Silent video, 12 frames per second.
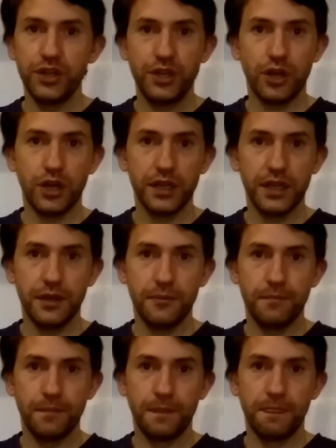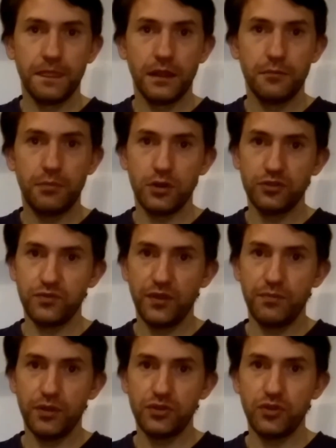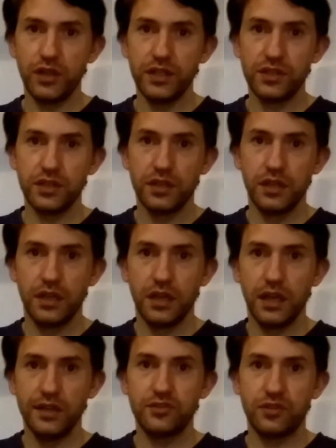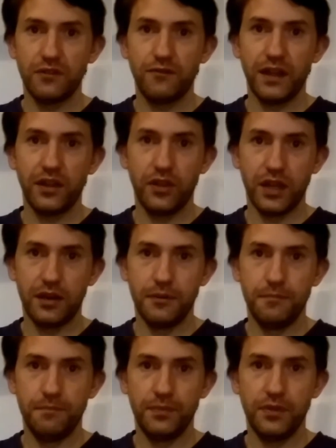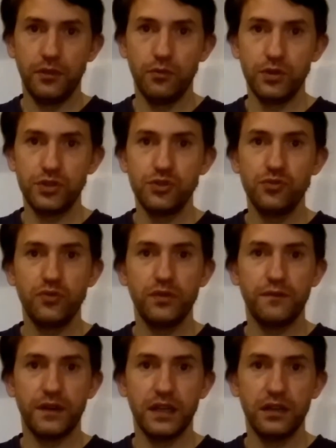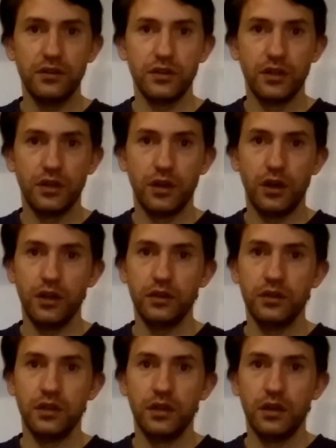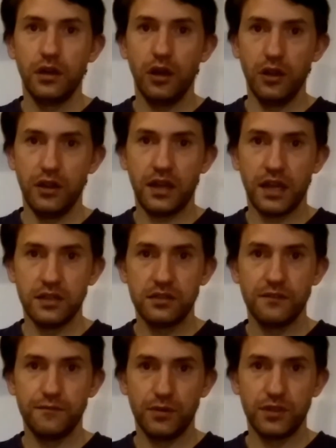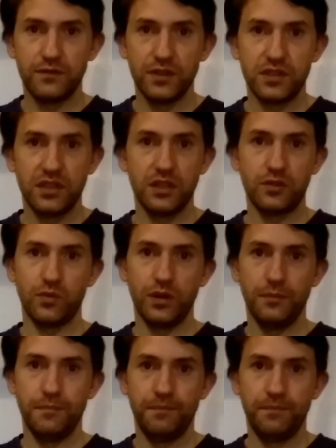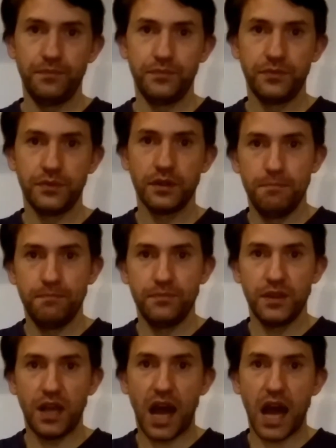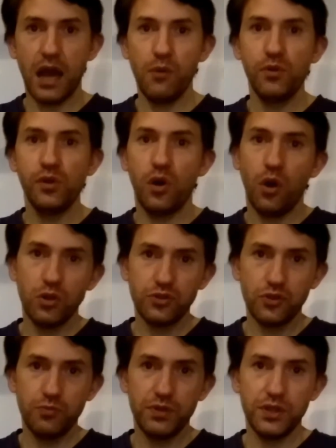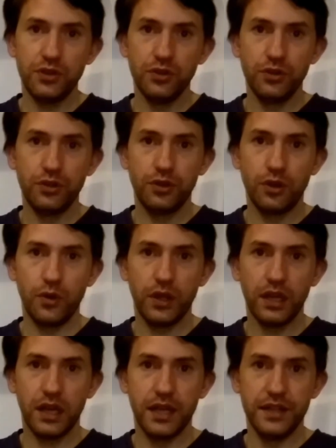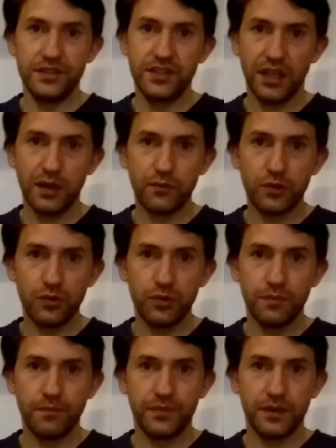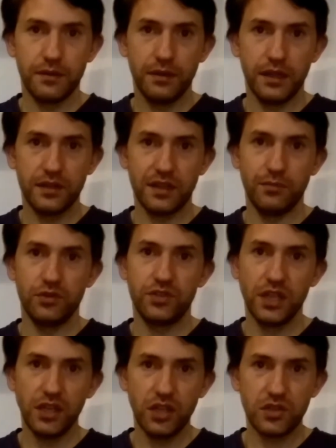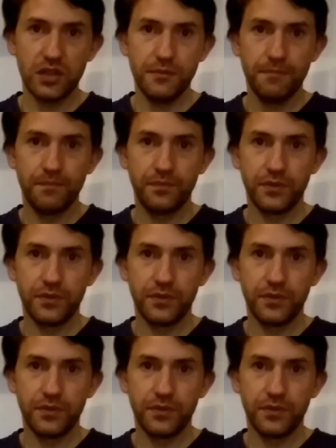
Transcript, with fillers: precocking, pulse width modulation, and stuff like that, which you will find on other kinds of MOSFETs as well. I will also be going a second route simultaneously,